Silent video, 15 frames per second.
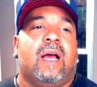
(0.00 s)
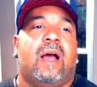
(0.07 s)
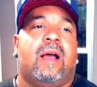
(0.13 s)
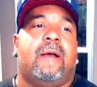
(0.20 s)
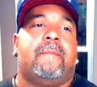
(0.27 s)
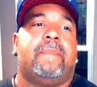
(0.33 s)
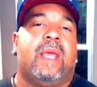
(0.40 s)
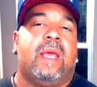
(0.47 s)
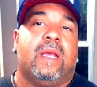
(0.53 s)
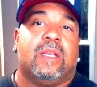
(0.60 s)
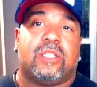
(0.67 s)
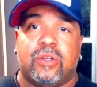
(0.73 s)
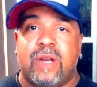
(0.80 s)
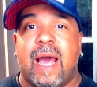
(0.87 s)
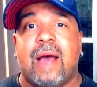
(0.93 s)

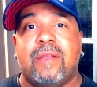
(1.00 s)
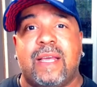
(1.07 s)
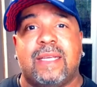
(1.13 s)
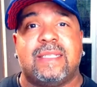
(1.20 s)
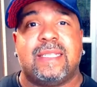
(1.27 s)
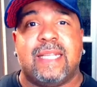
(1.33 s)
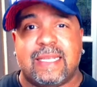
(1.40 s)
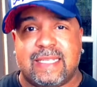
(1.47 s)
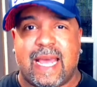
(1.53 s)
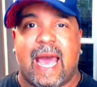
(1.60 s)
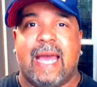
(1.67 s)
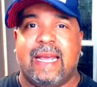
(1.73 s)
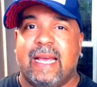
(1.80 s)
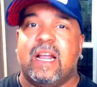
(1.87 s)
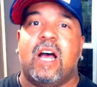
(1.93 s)
So now there's
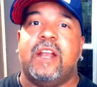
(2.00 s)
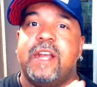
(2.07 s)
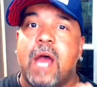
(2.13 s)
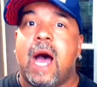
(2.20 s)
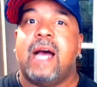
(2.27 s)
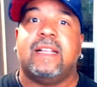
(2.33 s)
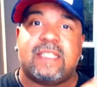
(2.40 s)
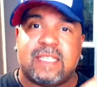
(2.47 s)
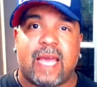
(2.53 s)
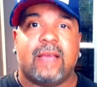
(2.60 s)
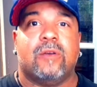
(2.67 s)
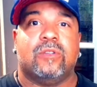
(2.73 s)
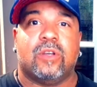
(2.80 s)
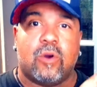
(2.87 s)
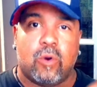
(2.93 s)
that, a
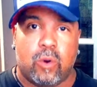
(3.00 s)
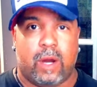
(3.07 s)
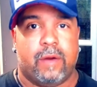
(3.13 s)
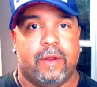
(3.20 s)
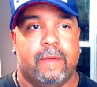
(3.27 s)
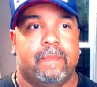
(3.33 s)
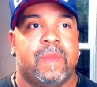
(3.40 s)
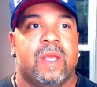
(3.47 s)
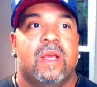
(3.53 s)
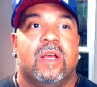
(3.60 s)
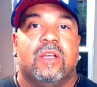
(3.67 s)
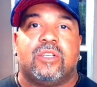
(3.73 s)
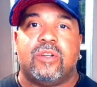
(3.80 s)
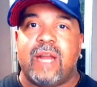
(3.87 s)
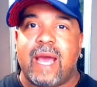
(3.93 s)
non-cycled aquarium.
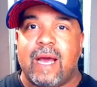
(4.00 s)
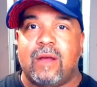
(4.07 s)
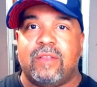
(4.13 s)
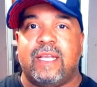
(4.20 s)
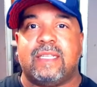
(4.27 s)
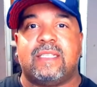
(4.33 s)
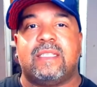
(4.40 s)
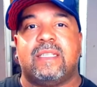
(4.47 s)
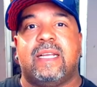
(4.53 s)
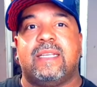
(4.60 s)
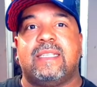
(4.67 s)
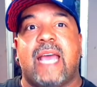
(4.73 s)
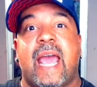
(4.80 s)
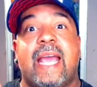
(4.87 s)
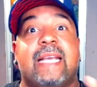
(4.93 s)
So now there's
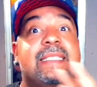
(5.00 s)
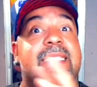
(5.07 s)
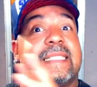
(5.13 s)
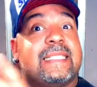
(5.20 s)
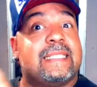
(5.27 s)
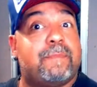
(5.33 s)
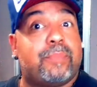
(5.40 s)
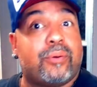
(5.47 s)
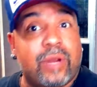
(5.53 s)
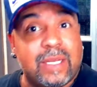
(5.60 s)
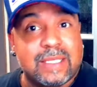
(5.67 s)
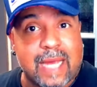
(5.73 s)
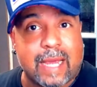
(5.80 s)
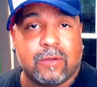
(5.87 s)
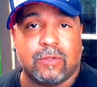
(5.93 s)
a
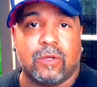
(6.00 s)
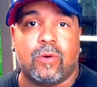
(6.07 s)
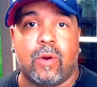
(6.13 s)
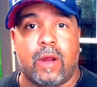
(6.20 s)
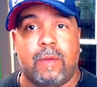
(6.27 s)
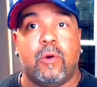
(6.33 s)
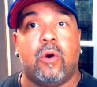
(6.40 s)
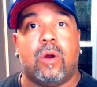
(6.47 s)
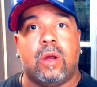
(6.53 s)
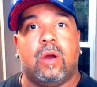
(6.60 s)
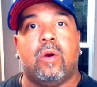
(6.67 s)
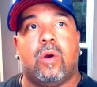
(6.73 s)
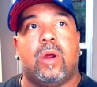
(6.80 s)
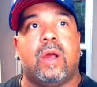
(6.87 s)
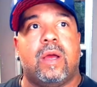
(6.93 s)
pre-cycled aquarium
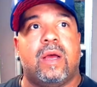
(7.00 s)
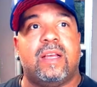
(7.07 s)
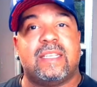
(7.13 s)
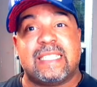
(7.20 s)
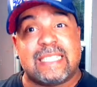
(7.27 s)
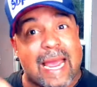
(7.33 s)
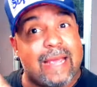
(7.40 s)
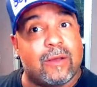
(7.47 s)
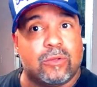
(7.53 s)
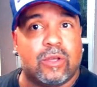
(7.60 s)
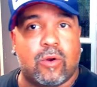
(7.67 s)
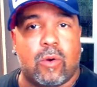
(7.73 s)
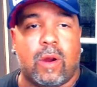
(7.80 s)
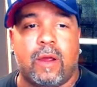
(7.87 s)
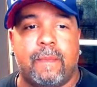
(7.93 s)
or a cycled
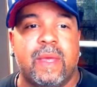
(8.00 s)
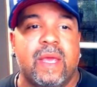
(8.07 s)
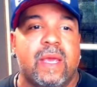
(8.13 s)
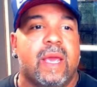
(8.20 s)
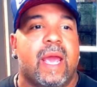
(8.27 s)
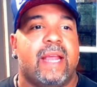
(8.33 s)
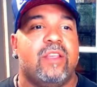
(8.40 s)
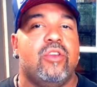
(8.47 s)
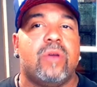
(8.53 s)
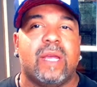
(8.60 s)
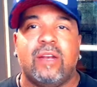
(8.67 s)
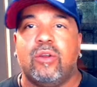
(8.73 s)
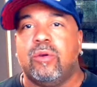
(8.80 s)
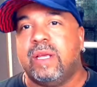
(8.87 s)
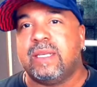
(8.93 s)
aquarium, and you
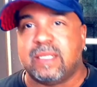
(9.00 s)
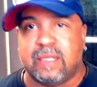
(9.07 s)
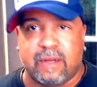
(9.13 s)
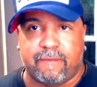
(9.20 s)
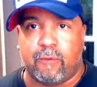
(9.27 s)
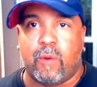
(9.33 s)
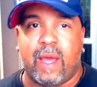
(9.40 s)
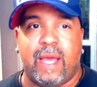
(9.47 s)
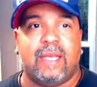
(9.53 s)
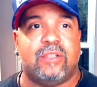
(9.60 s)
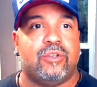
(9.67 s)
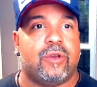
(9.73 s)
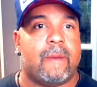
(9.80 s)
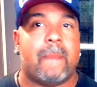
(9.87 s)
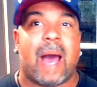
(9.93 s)
can do this in different
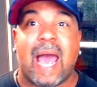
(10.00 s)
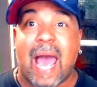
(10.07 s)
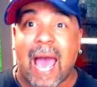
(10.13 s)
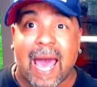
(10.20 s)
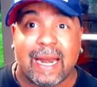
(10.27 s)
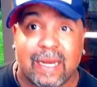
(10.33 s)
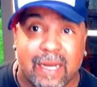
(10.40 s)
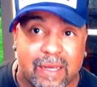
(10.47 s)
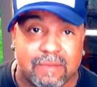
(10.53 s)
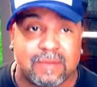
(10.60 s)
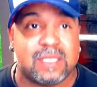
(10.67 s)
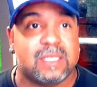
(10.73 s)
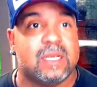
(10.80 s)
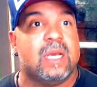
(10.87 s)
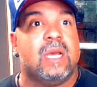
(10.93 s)
ways. You can buy
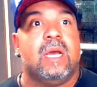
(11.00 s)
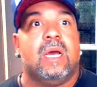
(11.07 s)
additives